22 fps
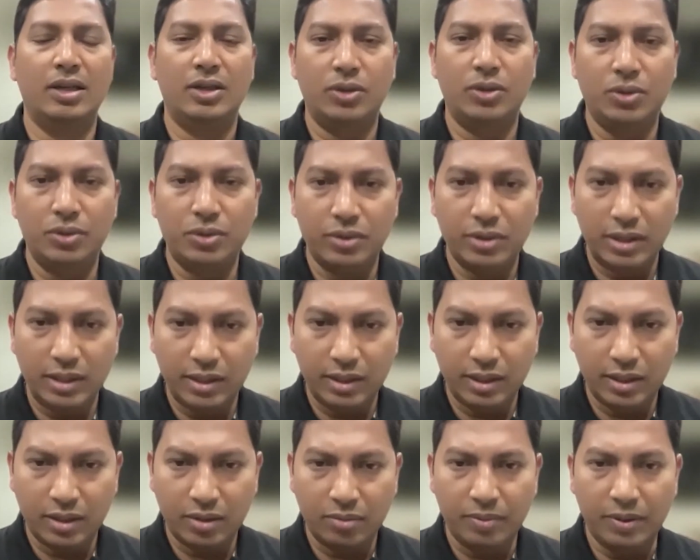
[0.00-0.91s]
Usually
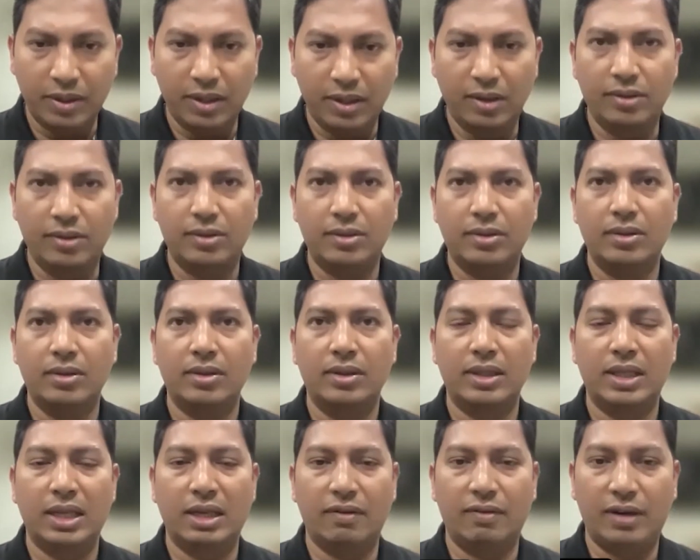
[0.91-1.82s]
they are obese,
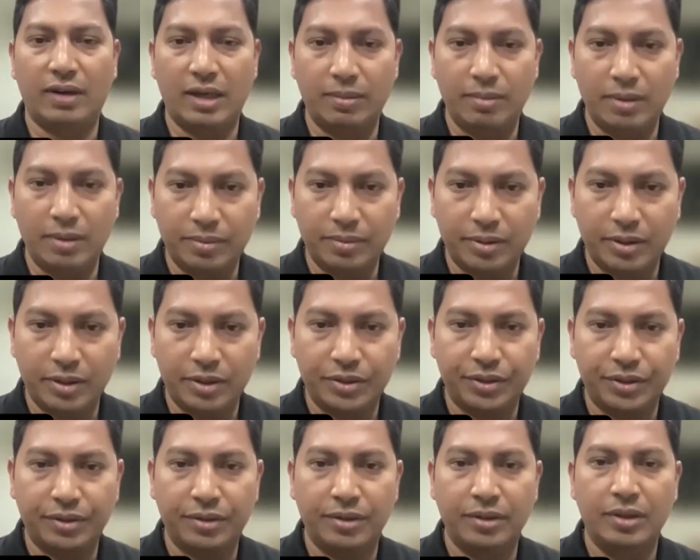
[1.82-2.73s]
they have high blood
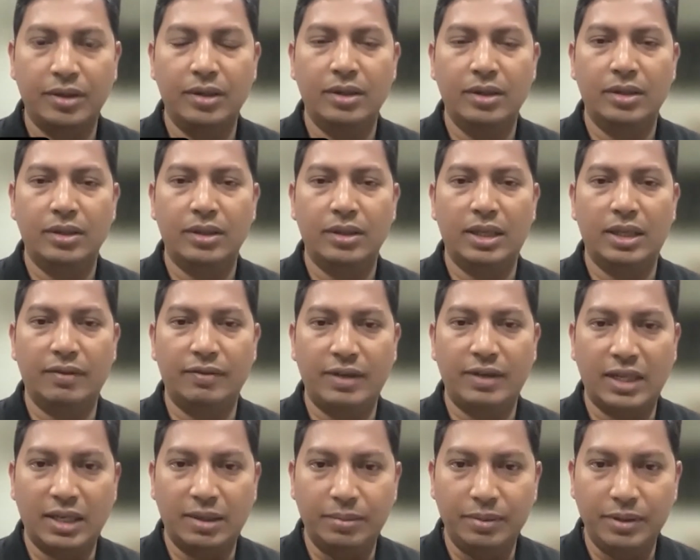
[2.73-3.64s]
pressure, they have
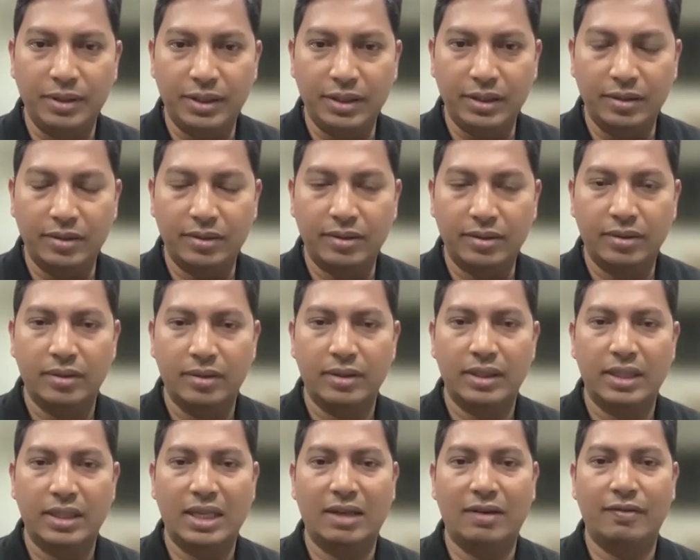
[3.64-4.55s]
diabetes,
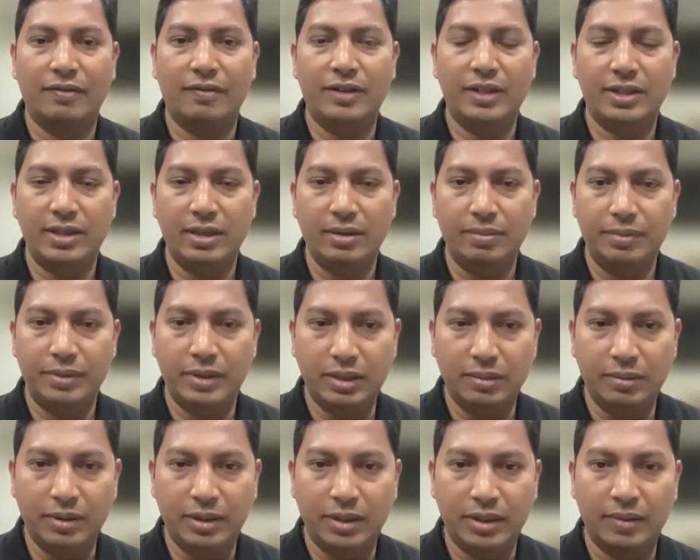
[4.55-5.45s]
they have
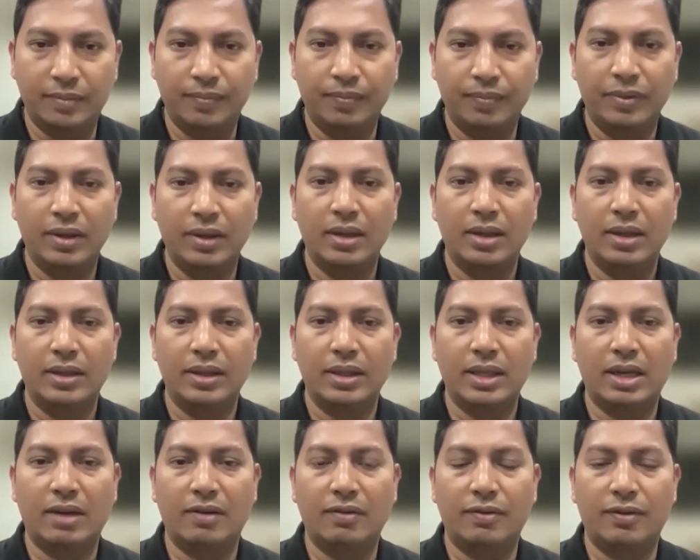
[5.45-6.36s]
dyslipidemia,
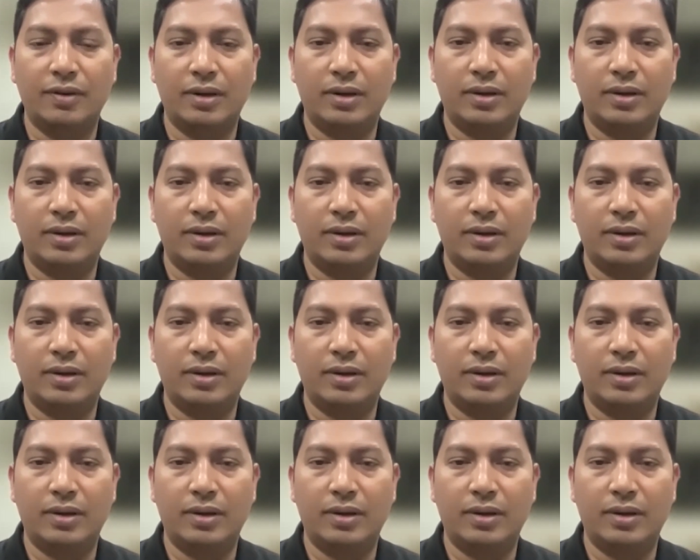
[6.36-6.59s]
they have